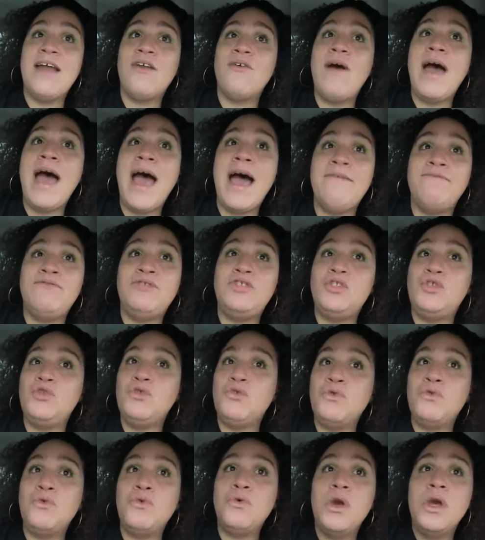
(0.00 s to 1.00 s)
I don't have
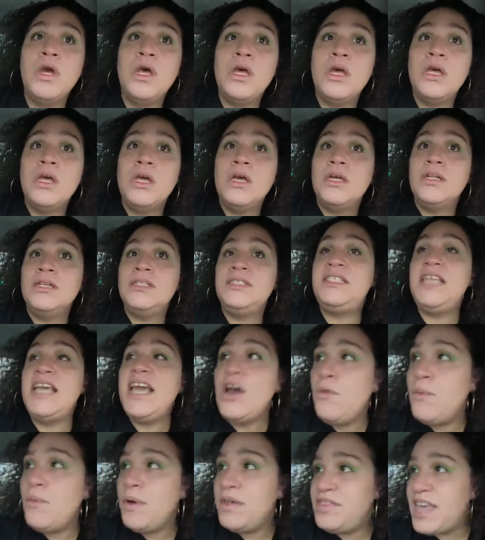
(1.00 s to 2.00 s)
to
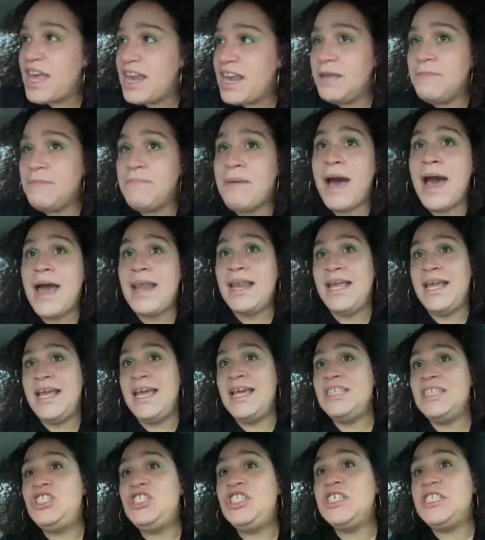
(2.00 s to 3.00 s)
deal with anybody.
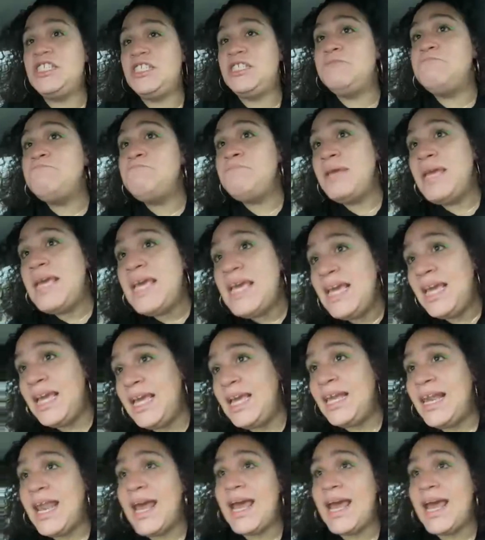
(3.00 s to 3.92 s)
It's just me.